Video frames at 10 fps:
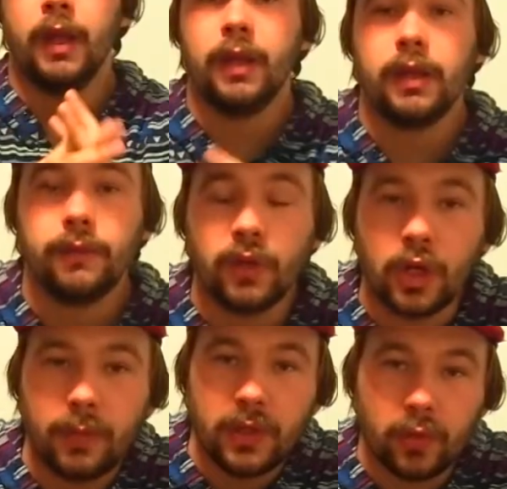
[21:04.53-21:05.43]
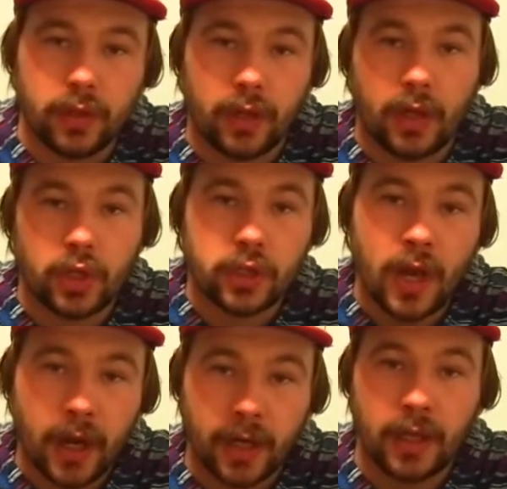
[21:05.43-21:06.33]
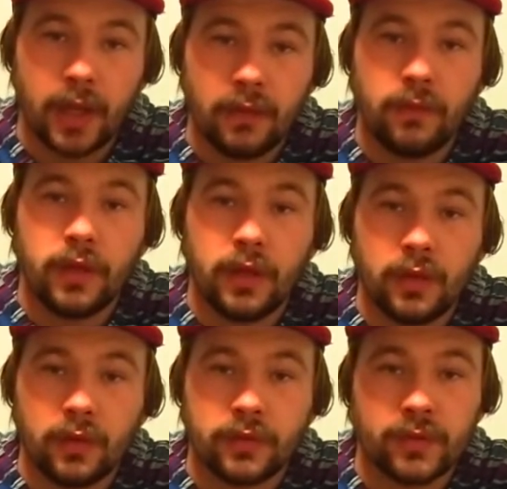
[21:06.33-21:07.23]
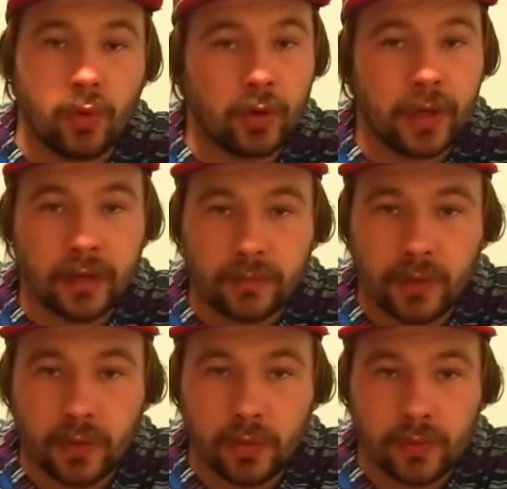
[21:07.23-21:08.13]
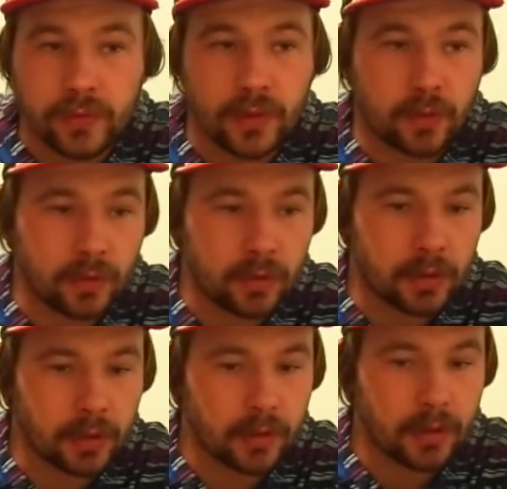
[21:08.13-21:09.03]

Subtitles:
And if you're going doing talking head videos or interviews or